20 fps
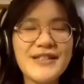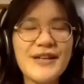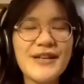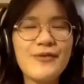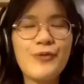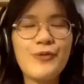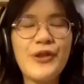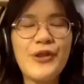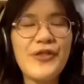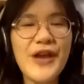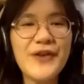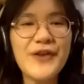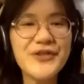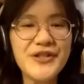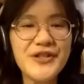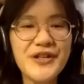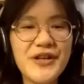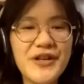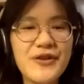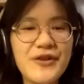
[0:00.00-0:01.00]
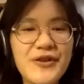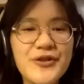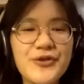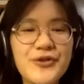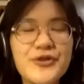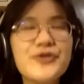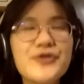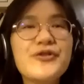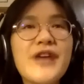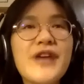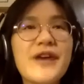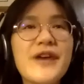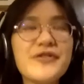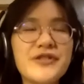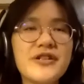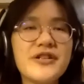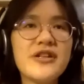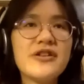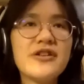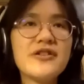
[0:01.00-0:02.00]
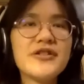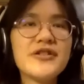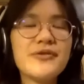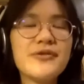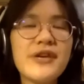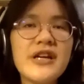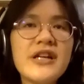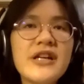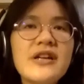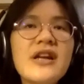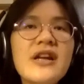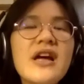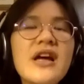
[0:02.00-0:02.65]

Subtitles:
like 1,000 years or 2,000 years, right?